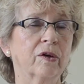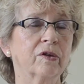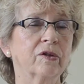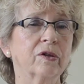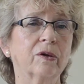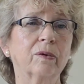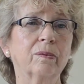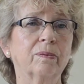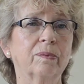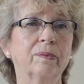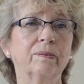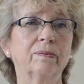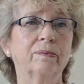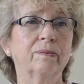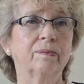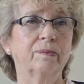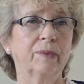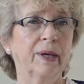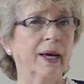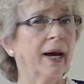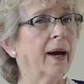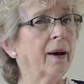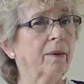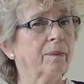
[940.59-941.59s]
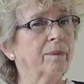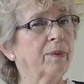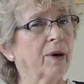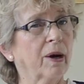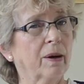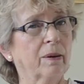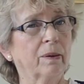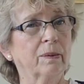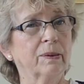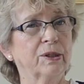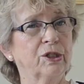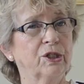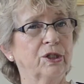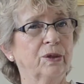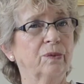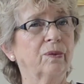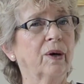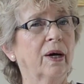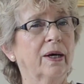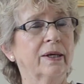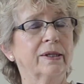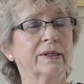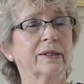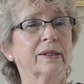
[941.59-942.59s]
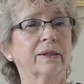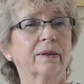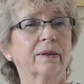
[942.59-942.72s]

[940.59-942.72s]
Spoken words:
So, yeah, probably she was.